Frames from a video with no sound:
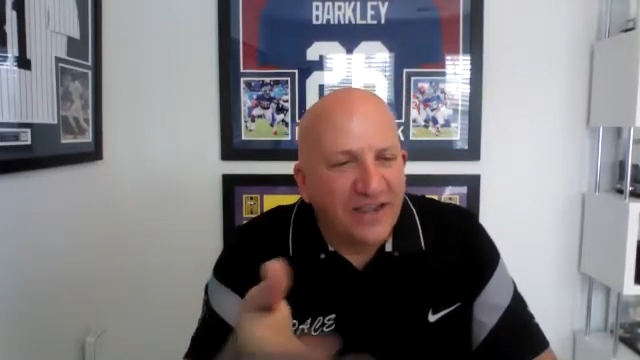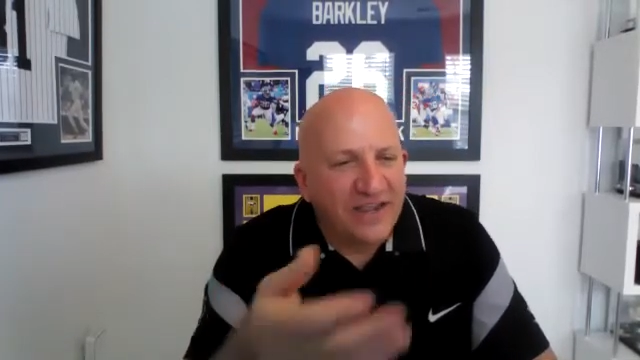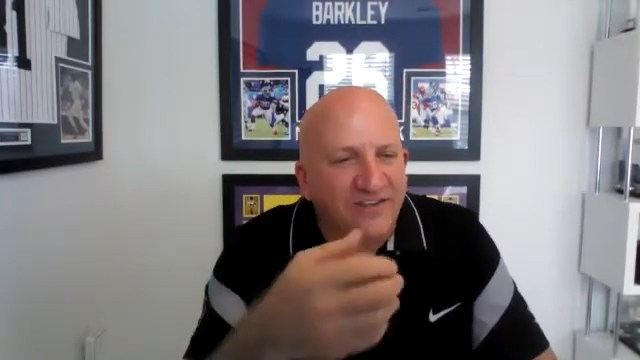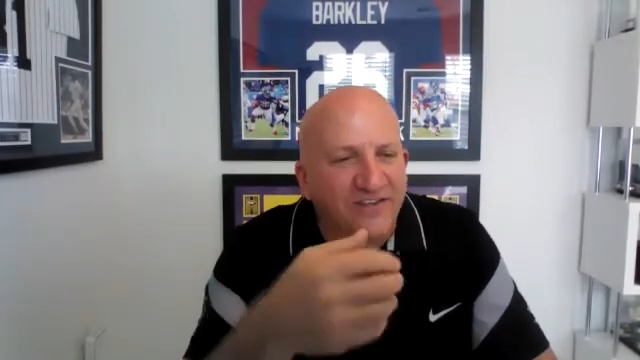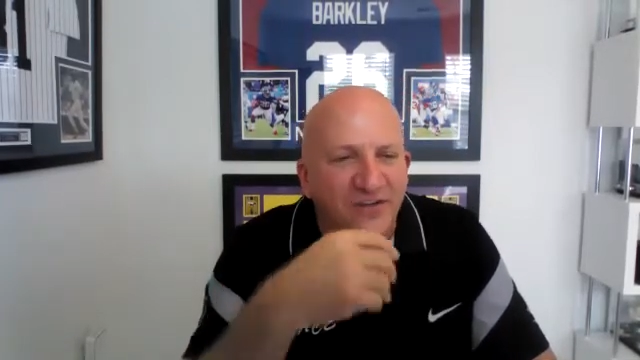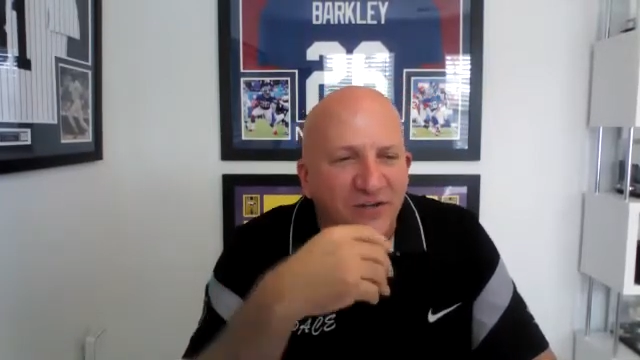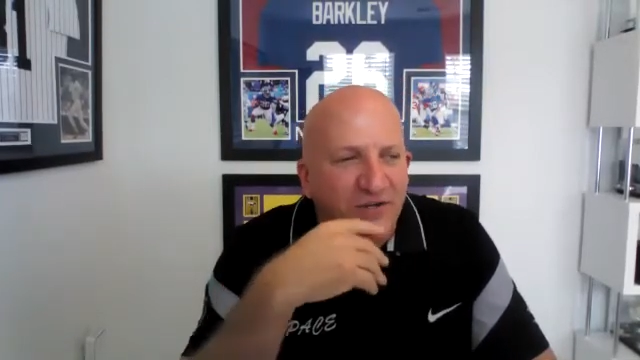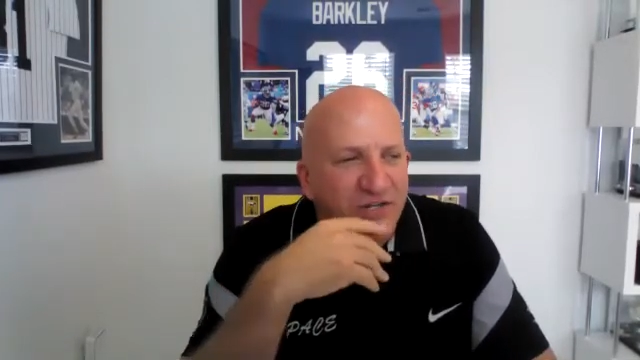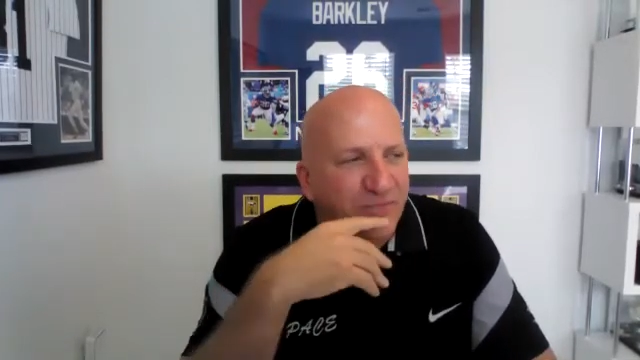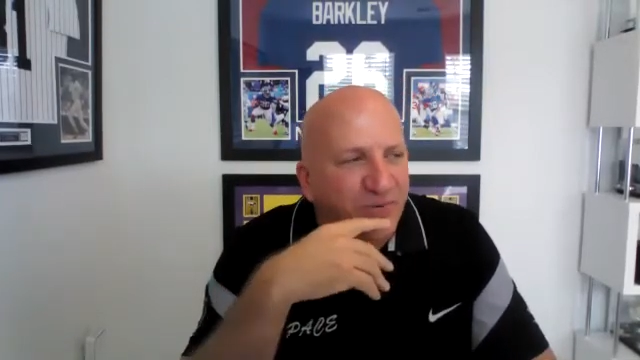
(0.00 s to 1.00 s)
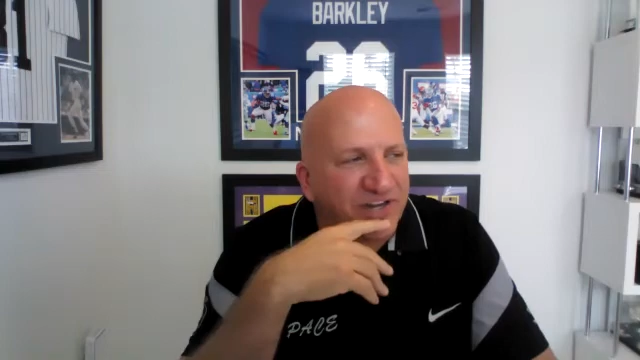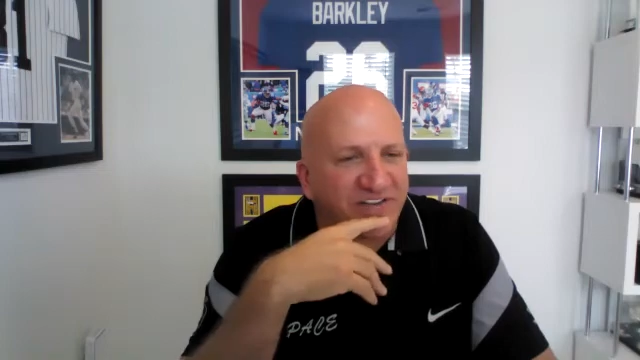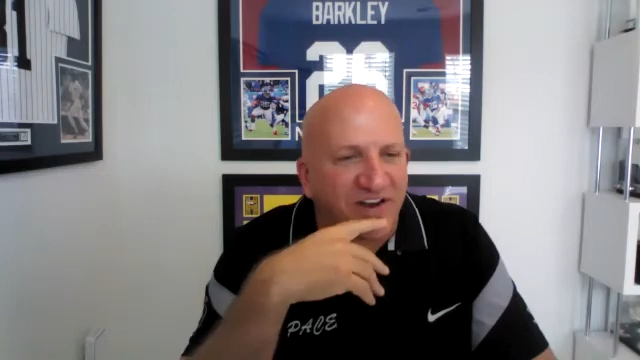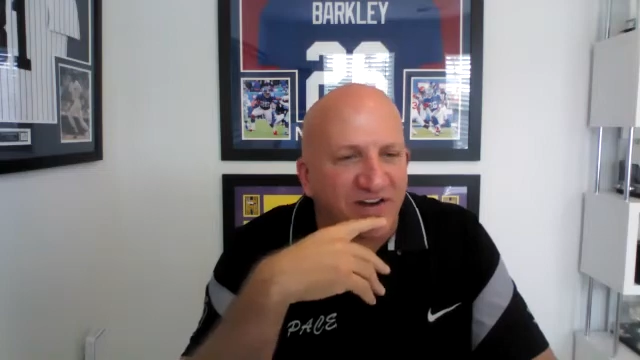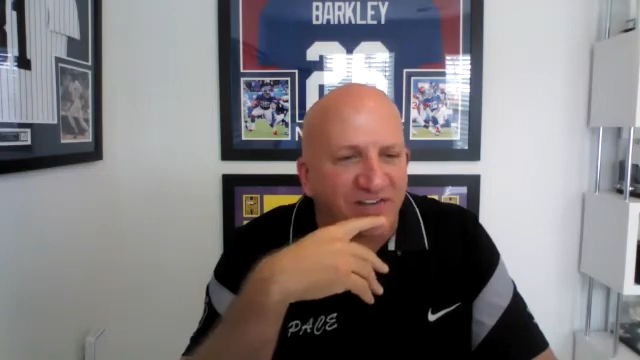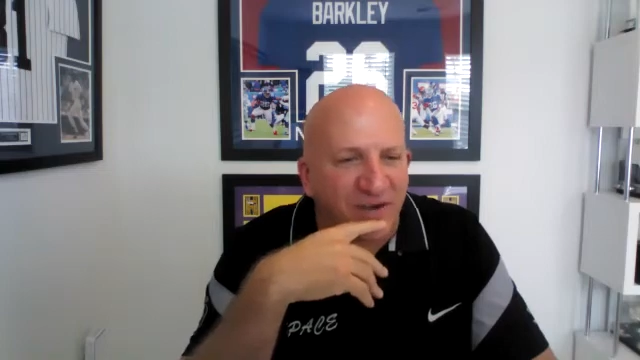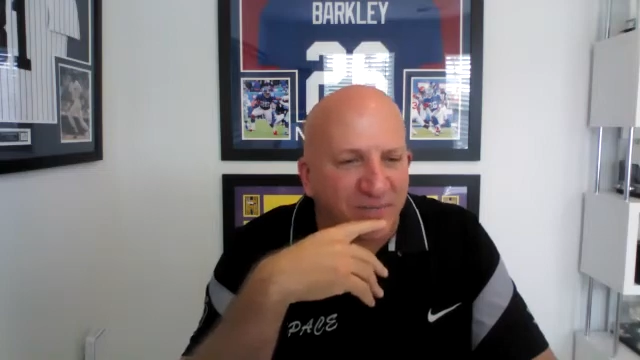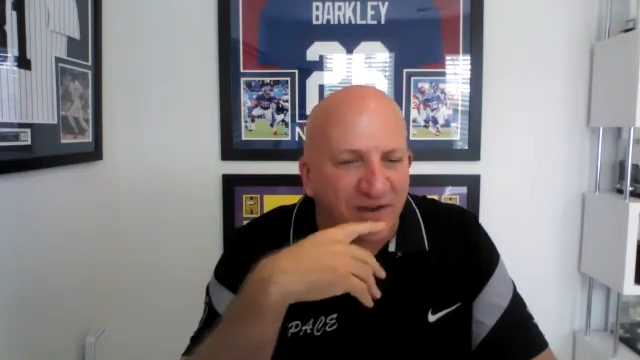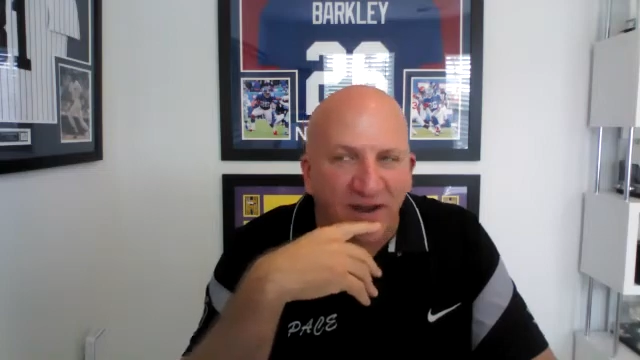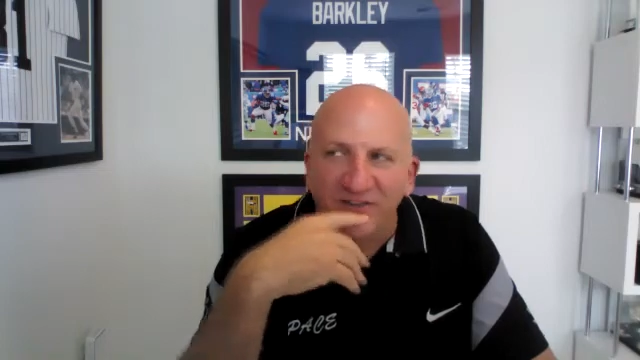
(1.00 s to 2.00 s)
He said, "Dude, you look pretty serious up
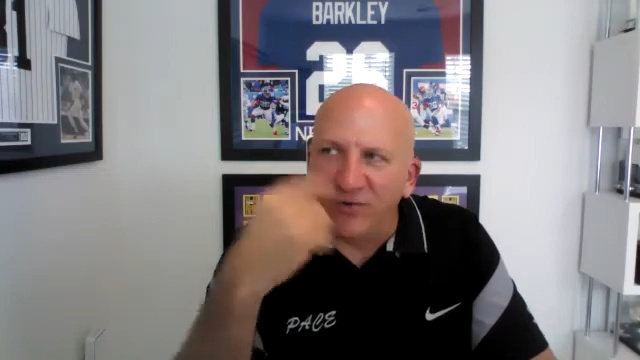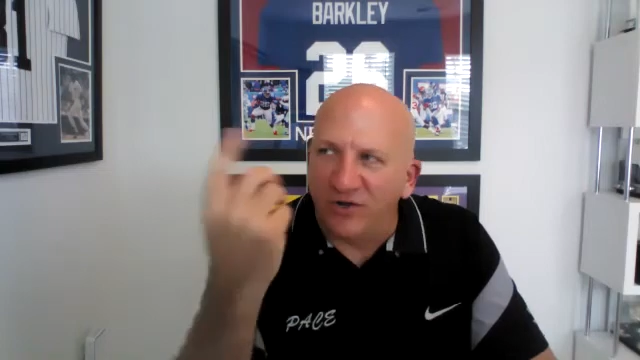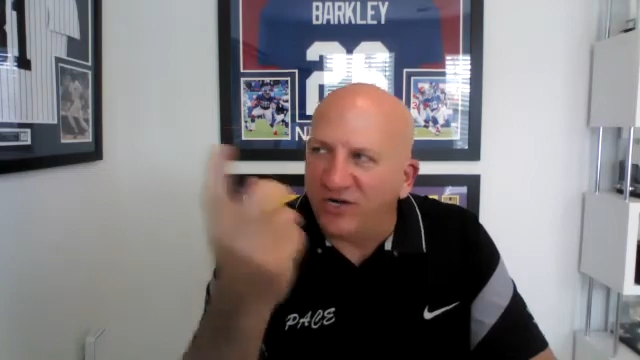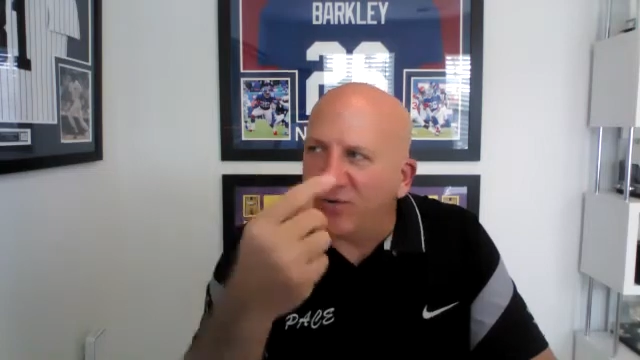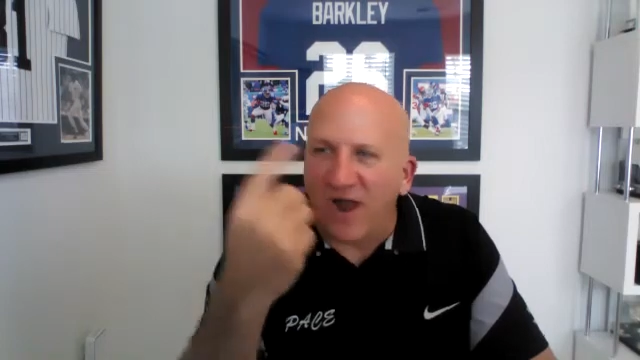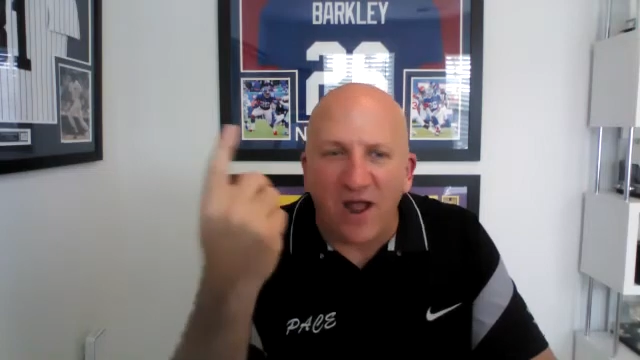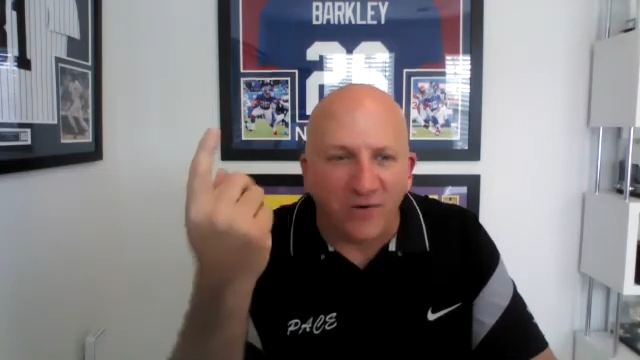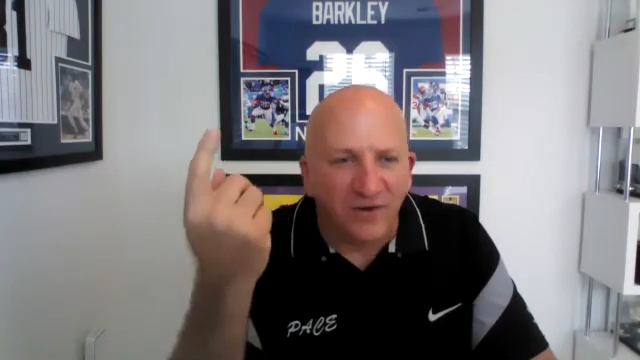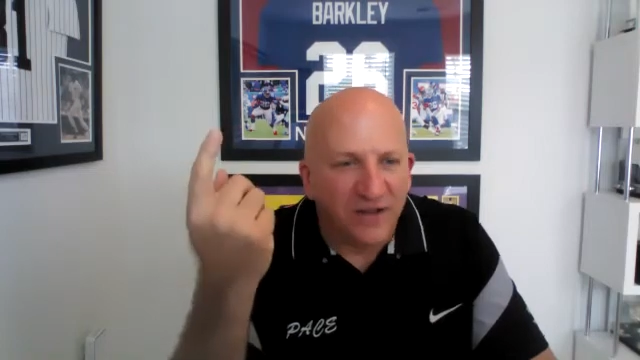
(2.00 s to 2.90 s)
there." I said, "Well, look around.